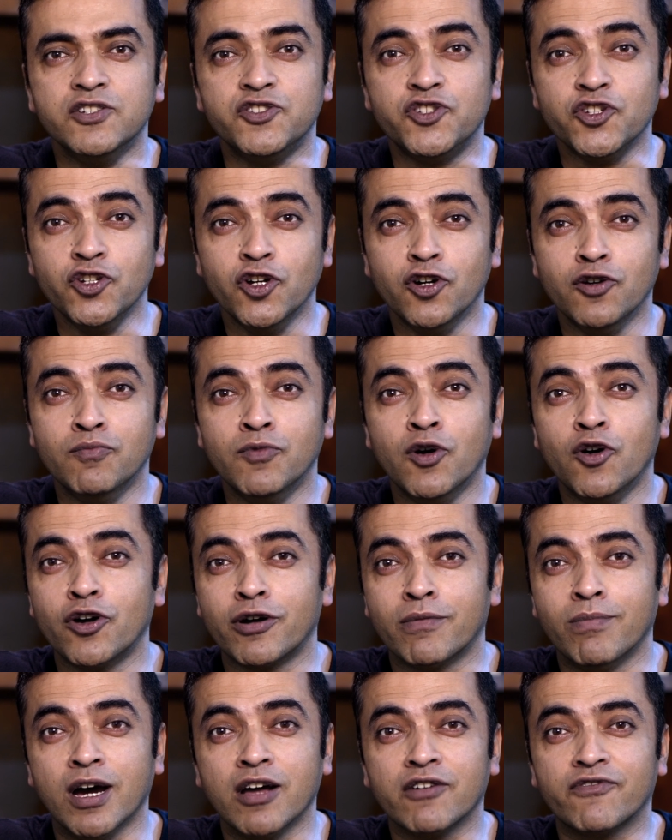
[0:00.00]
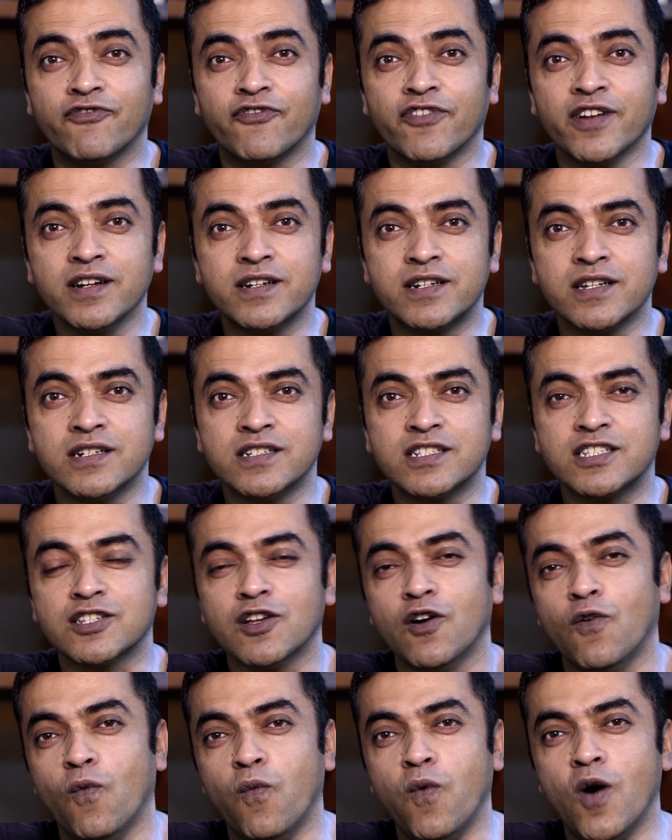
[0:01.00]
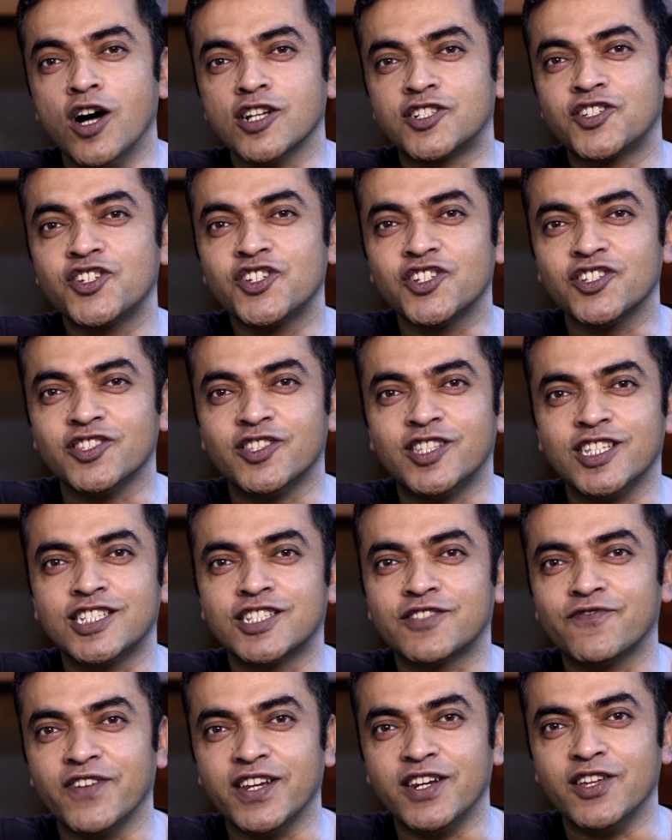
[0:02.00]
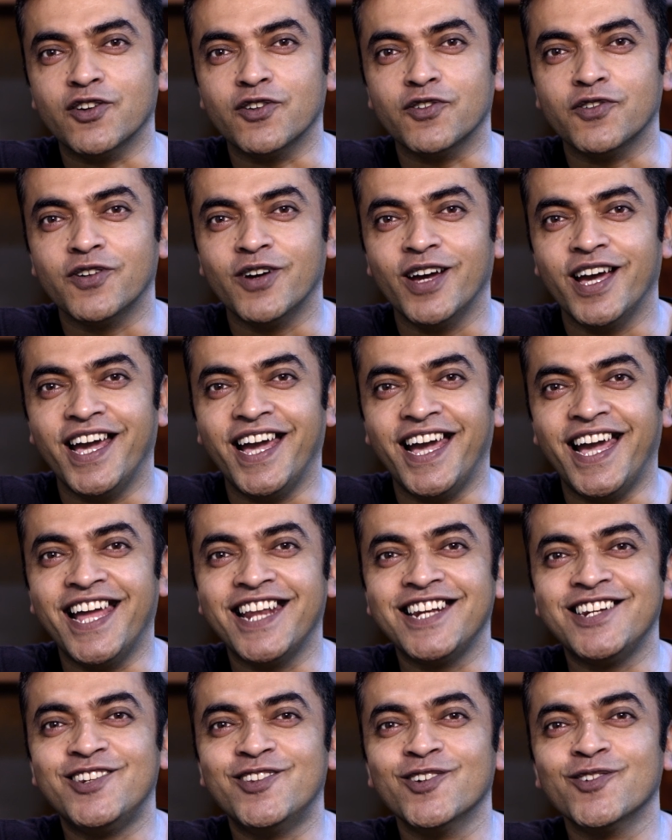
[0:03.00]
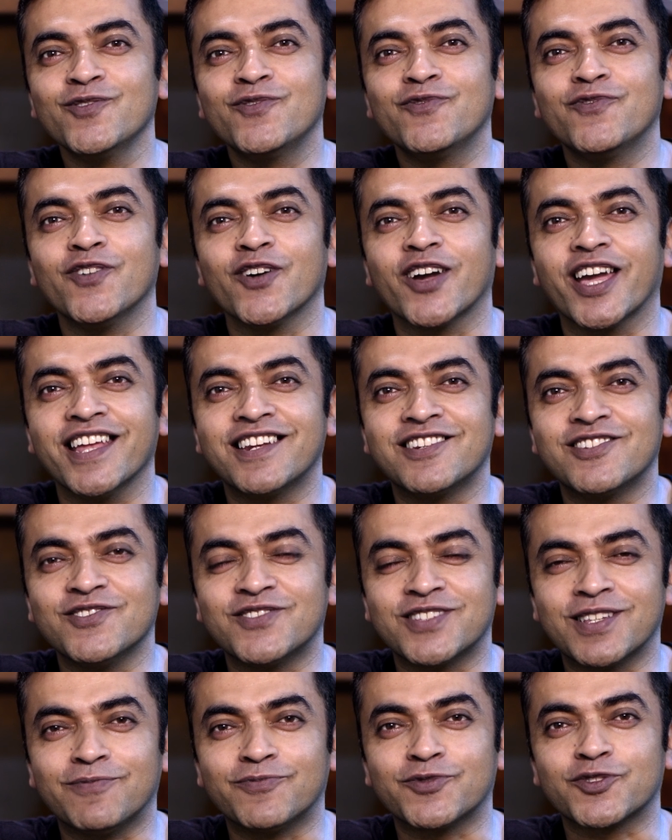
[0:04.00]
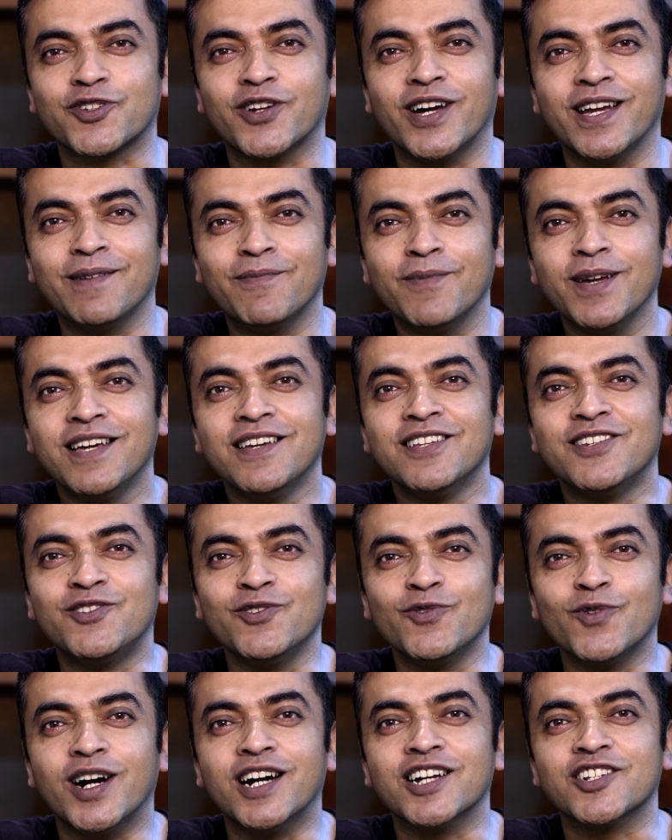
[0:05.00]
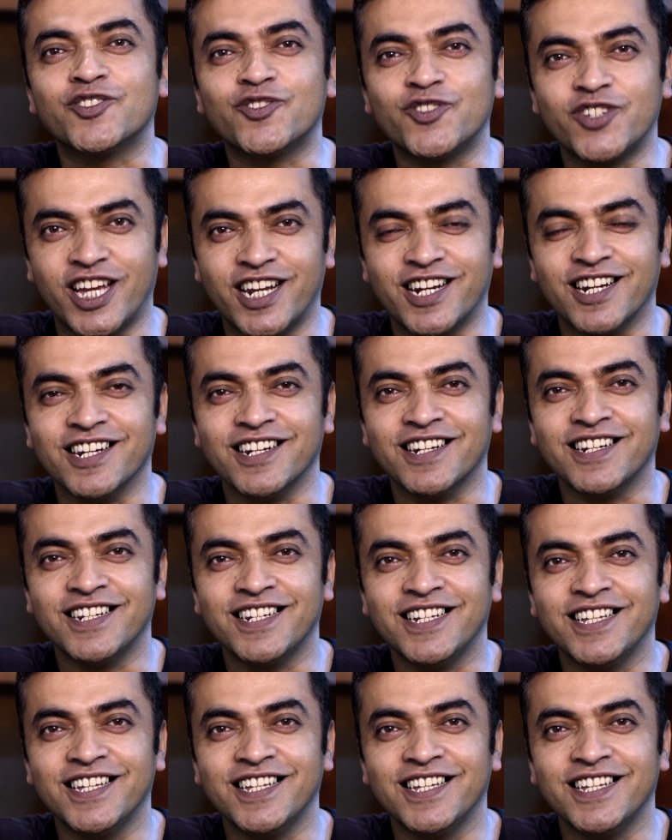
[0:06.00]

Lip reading: To know more about filters, watch this video and don't forget to subscribe to our channel.